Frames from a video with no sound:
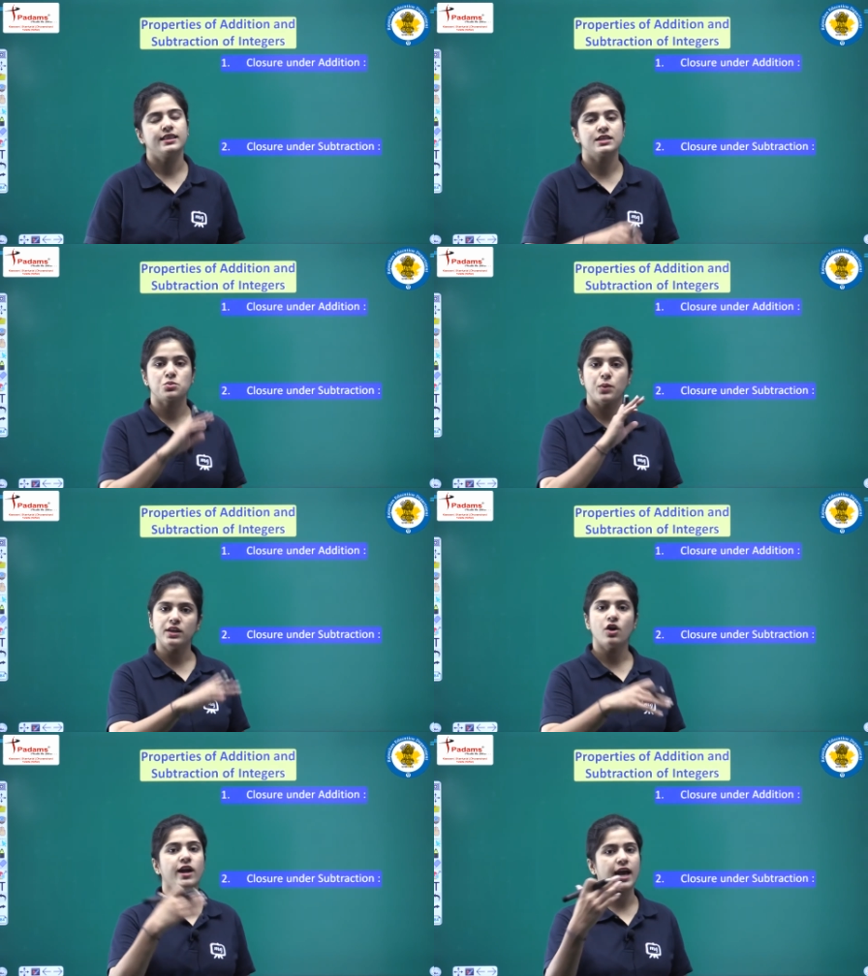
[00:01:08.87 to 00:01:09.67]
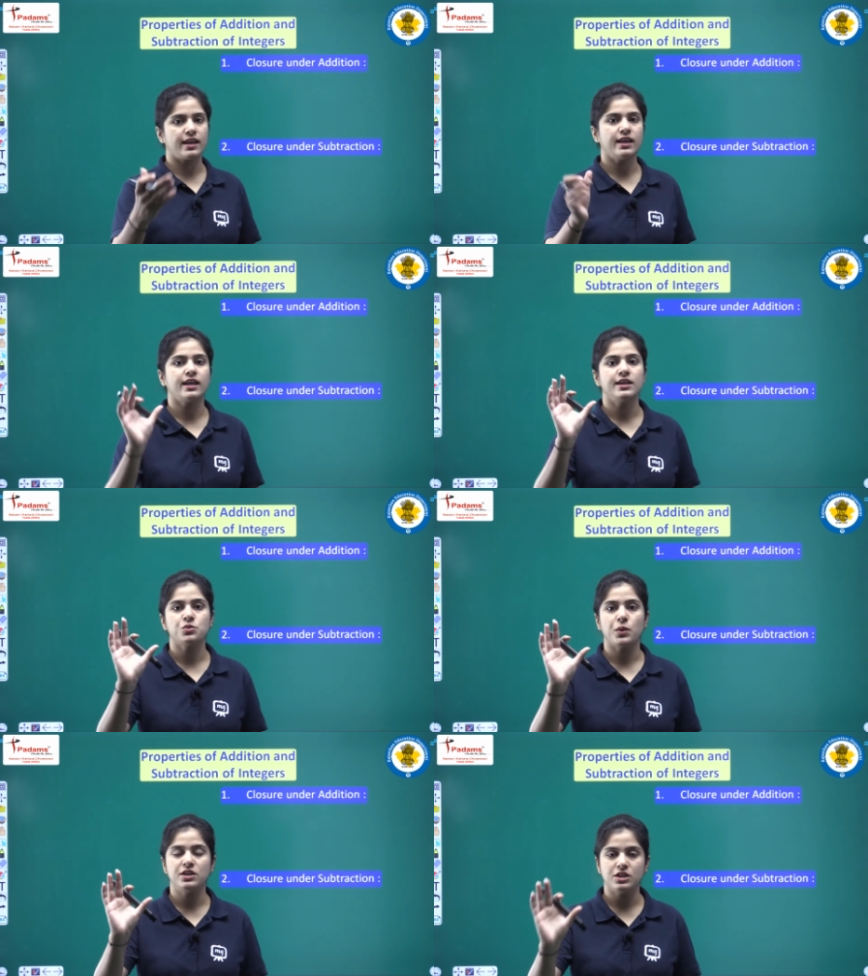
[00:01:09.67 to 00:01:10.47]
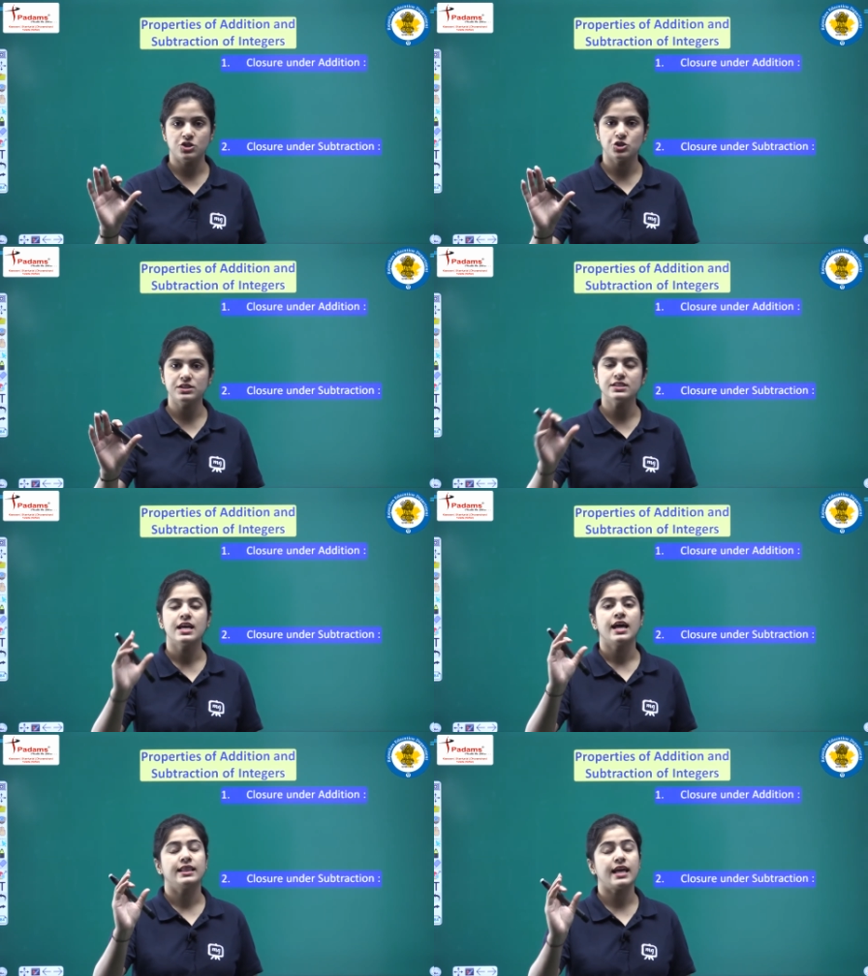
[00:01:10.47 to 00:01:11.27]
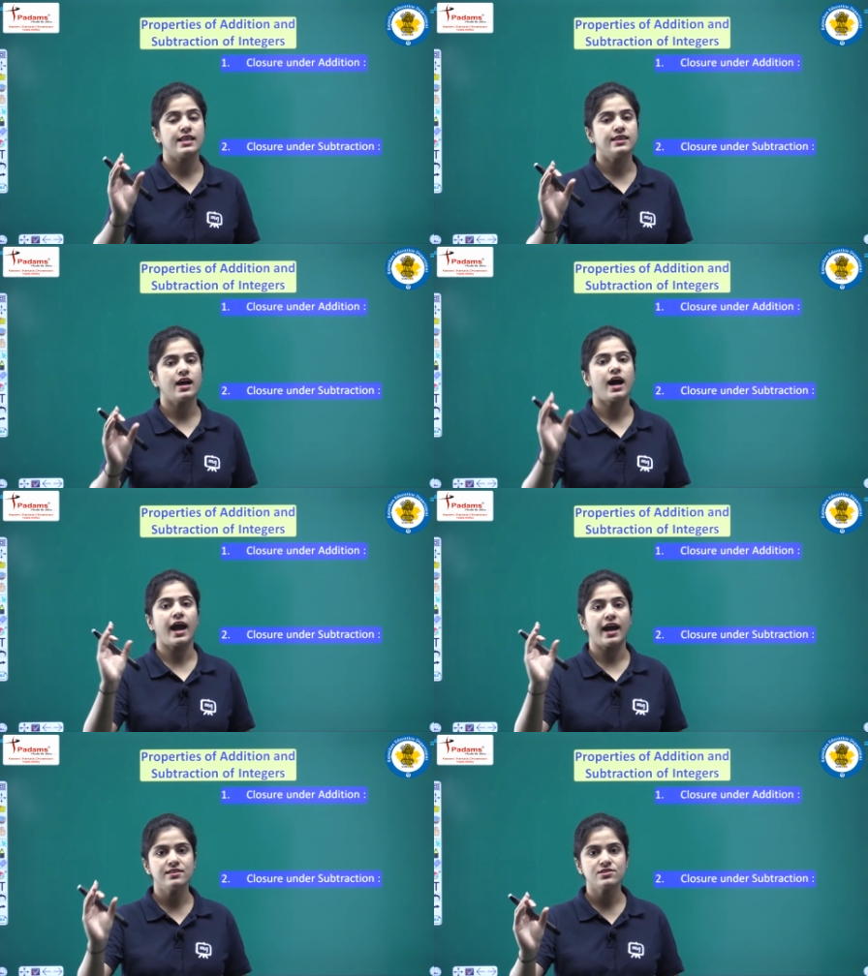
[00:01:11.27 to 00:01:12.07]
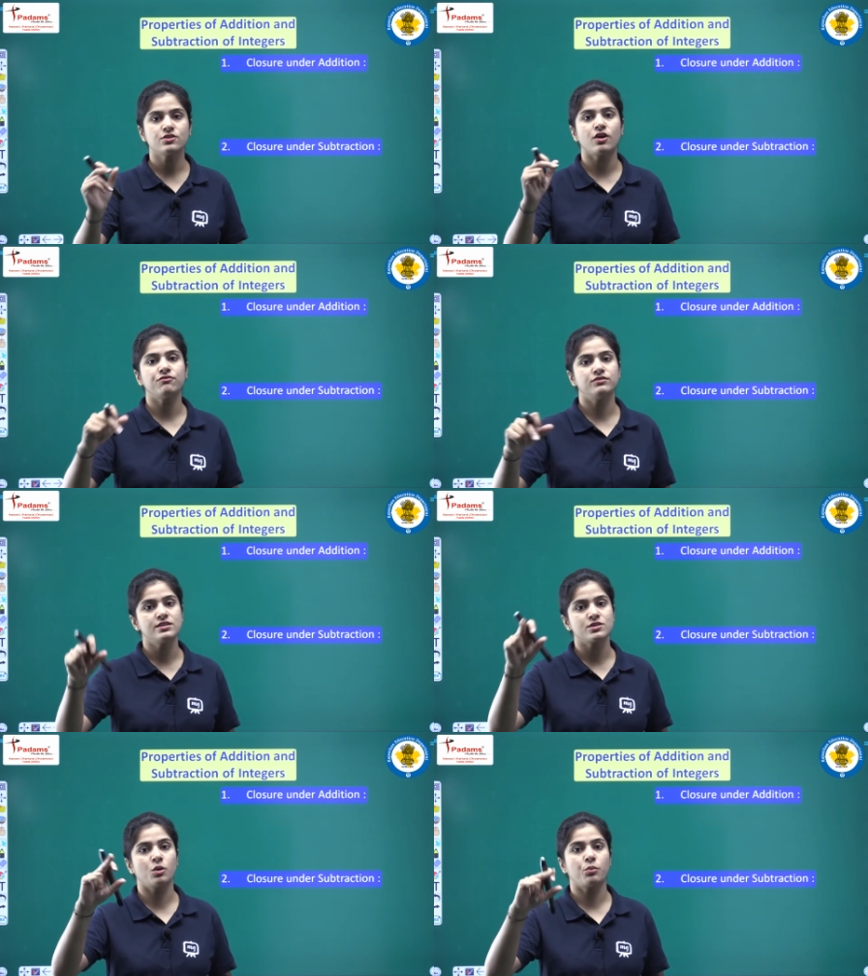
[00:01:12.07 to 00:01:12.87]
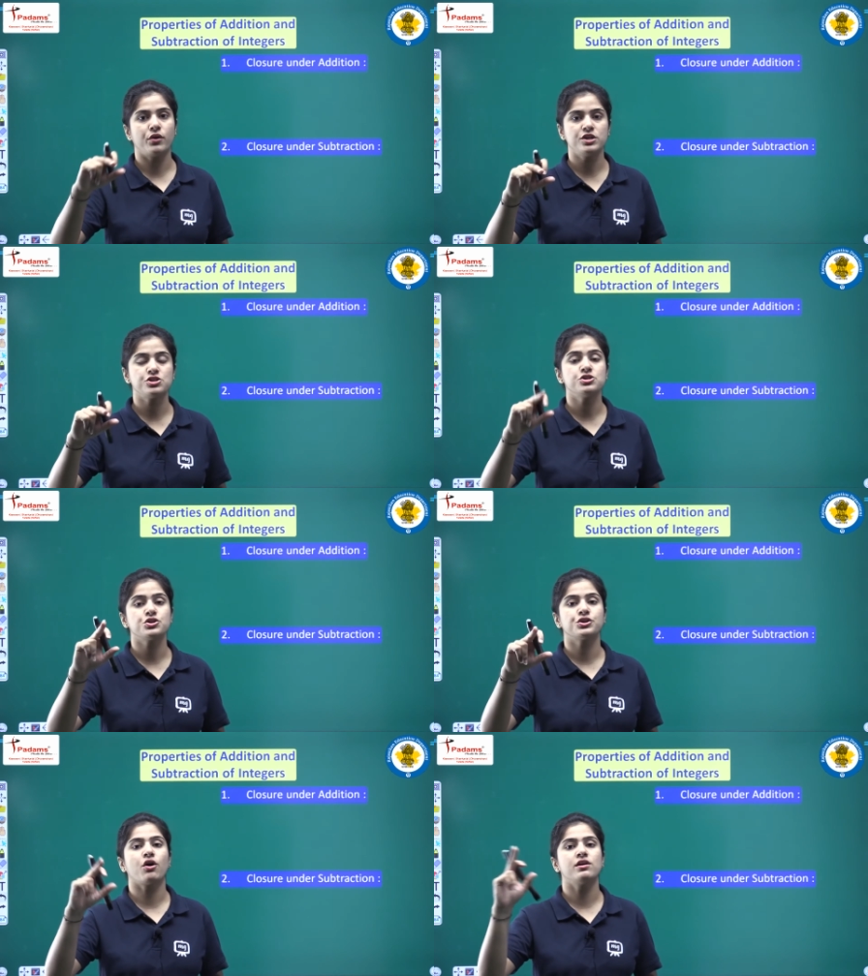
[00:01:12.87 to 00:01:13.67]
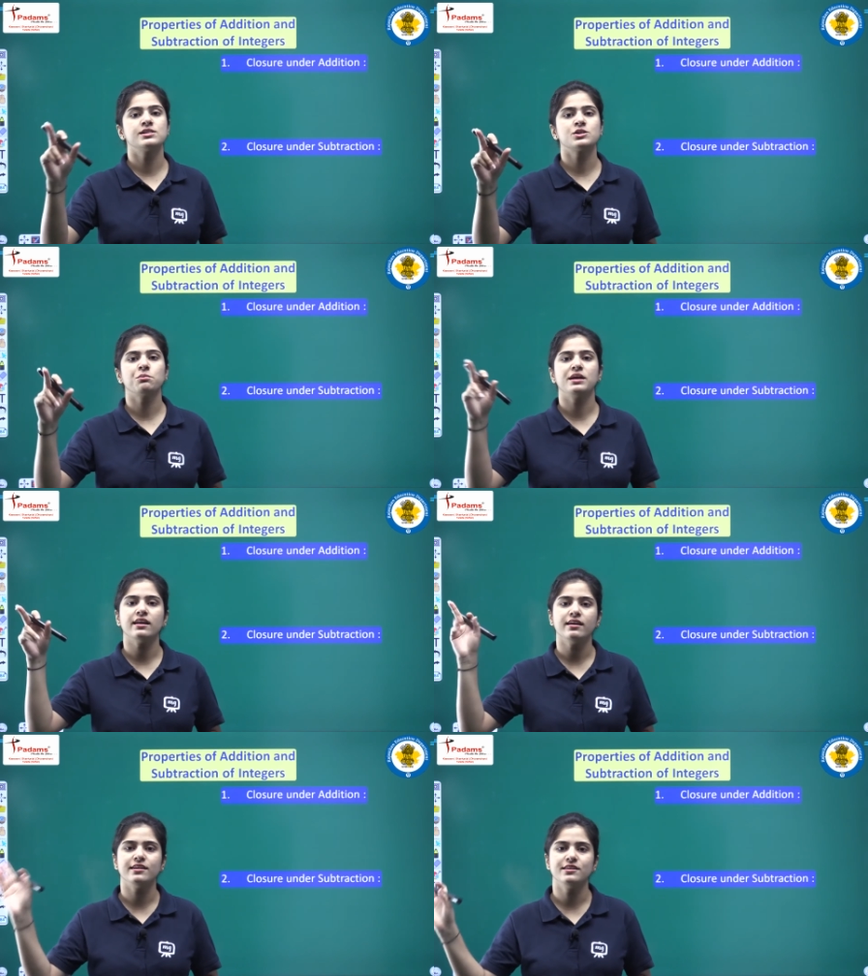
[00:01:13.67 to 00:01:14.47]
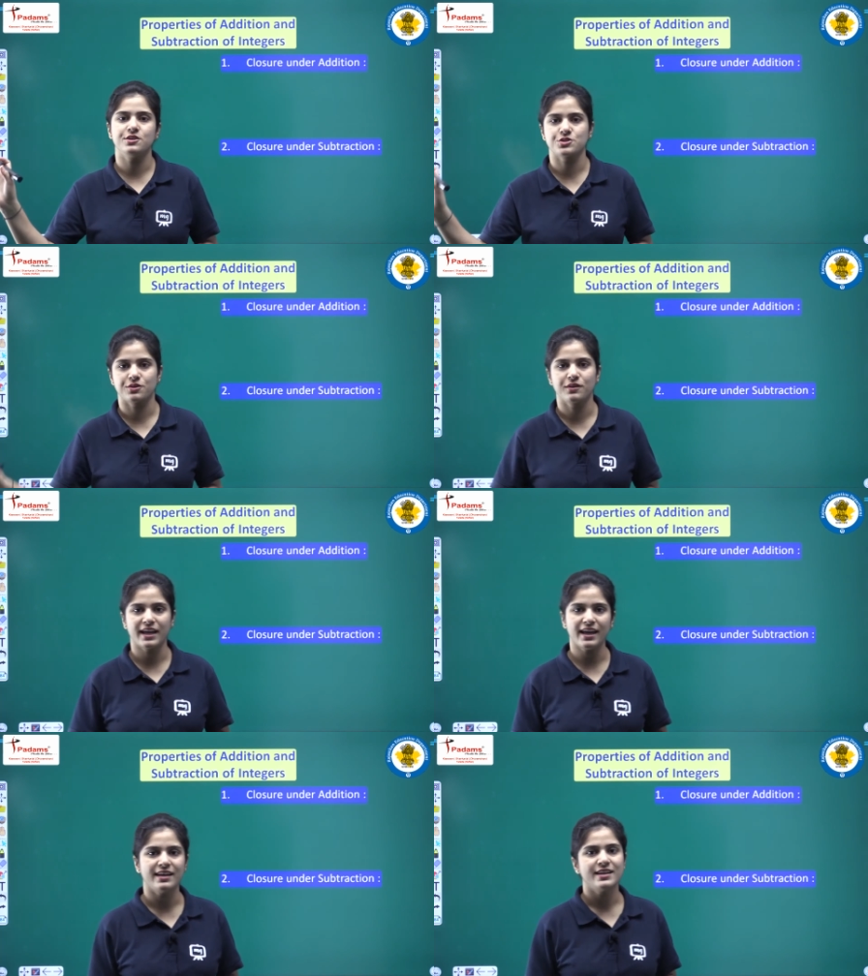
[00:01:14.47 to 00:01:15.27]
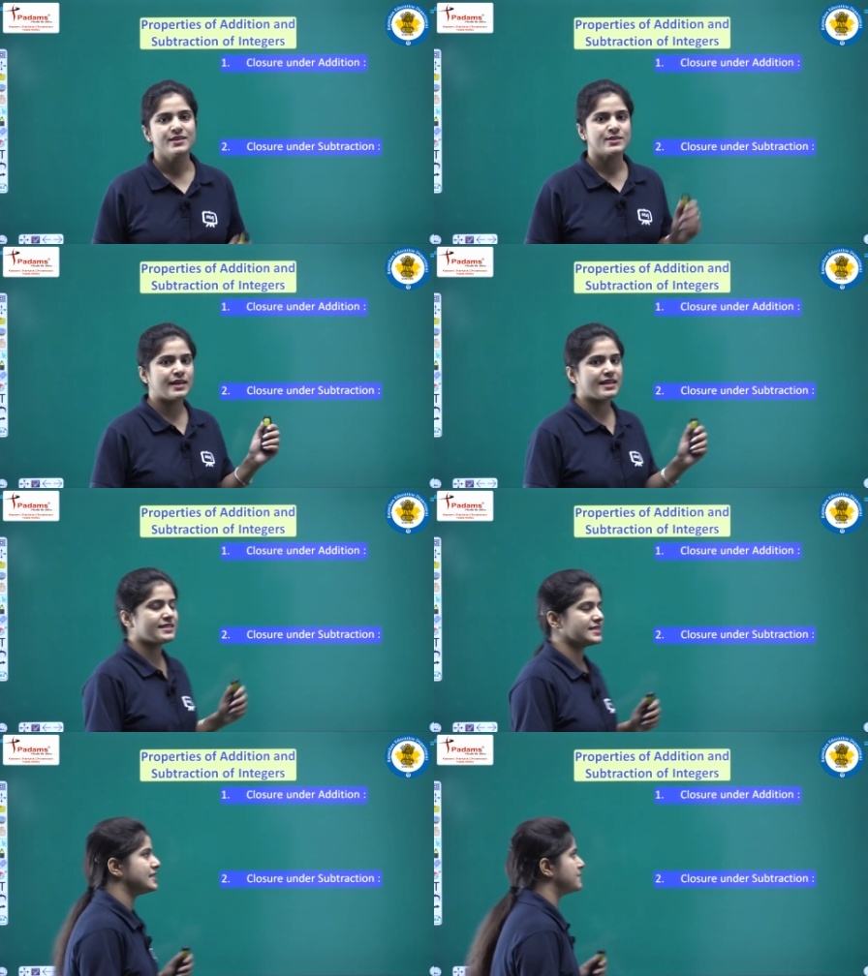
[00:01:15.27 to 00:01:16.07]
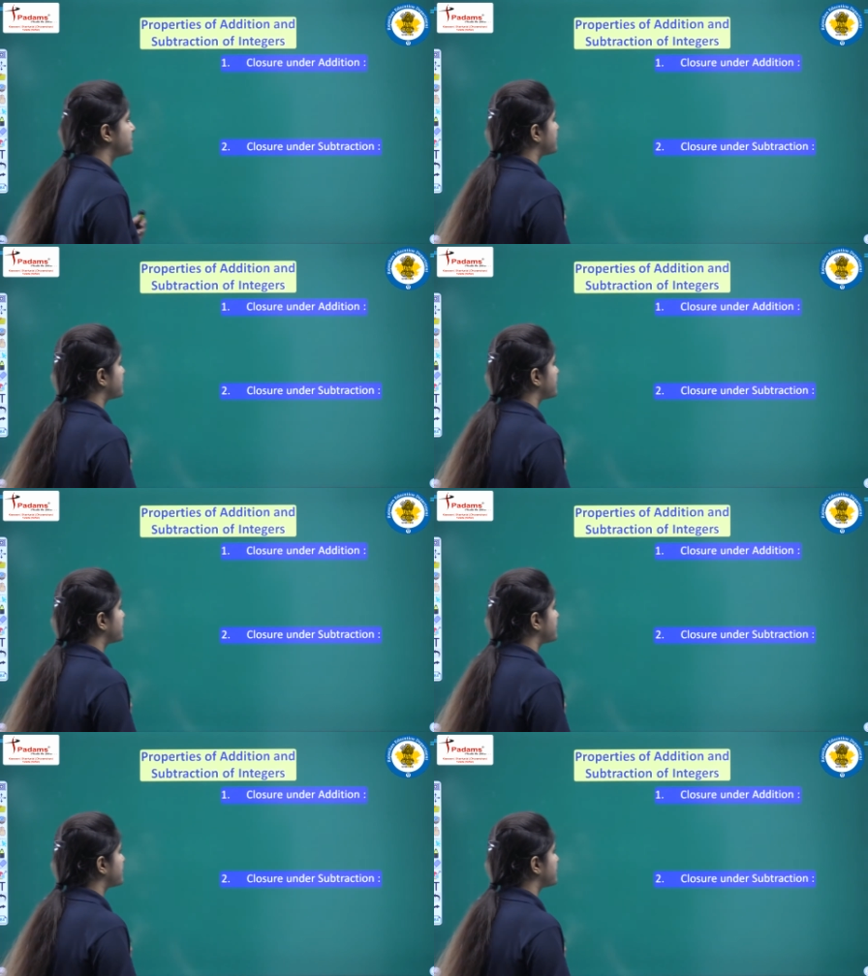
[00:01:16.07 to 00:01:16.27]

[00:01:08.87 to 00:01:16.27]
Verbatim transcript: that when you are adding any two integers, then the answer of this operation should also be an integer, okay. So let's see,